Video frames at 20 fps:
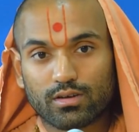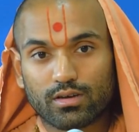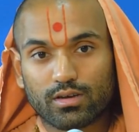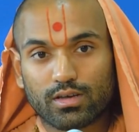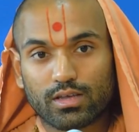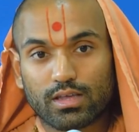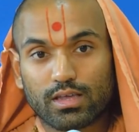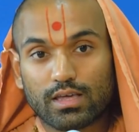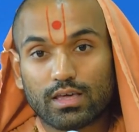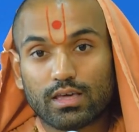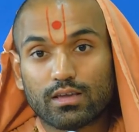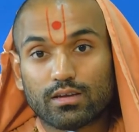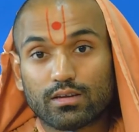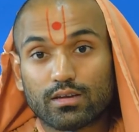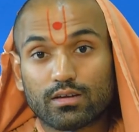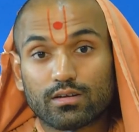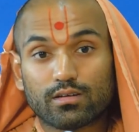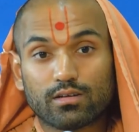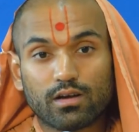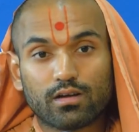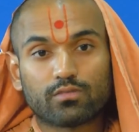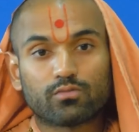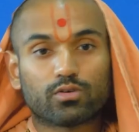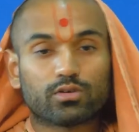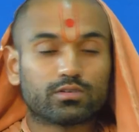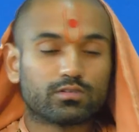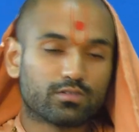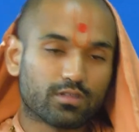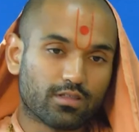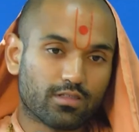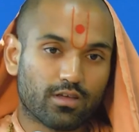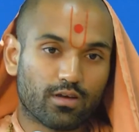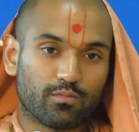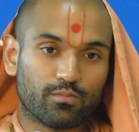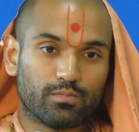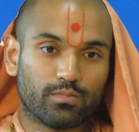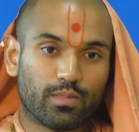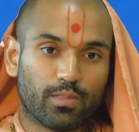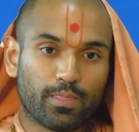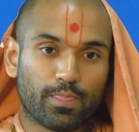He did dandvats to them.
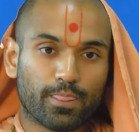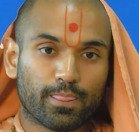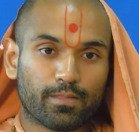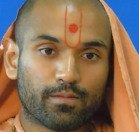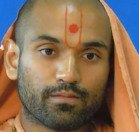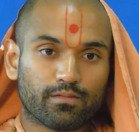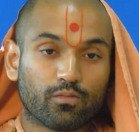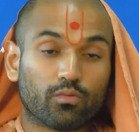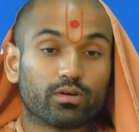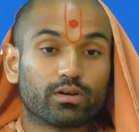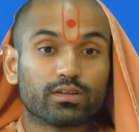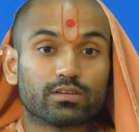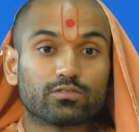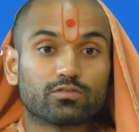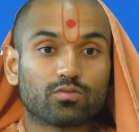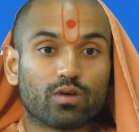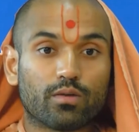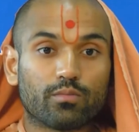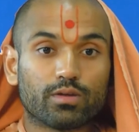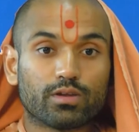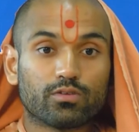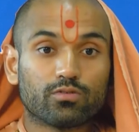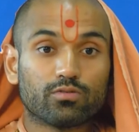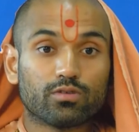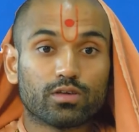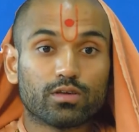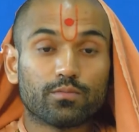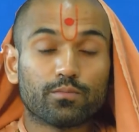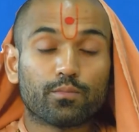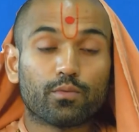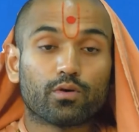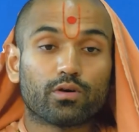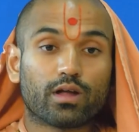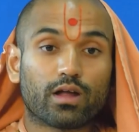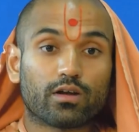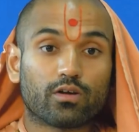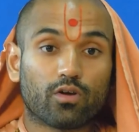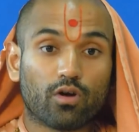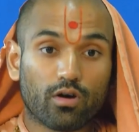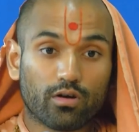What did Swami do? He put on
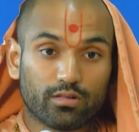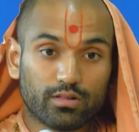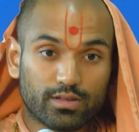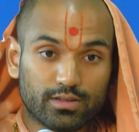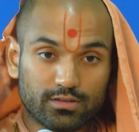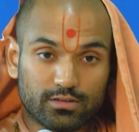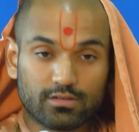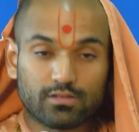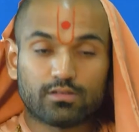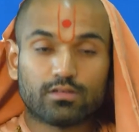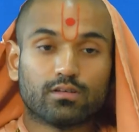garlands,